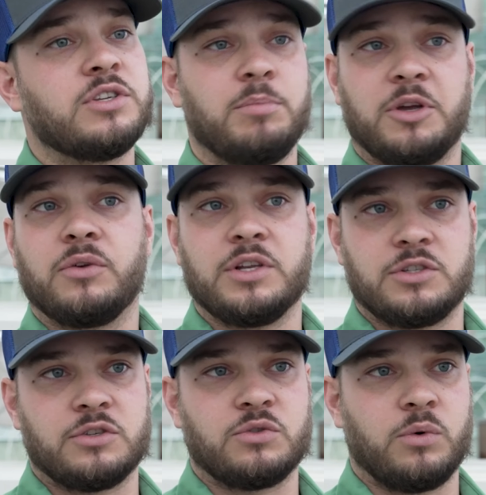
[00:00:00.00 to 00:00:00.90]
Typically
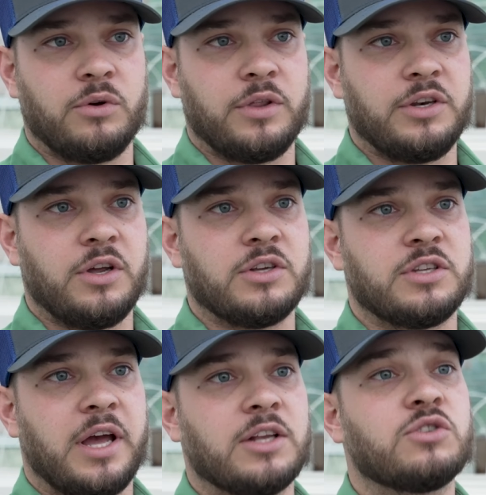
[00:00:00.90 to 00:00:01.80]
it's the soil that does
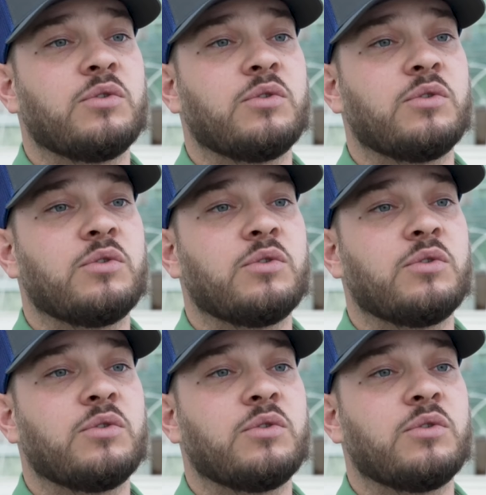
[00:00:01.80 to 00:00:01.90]
that.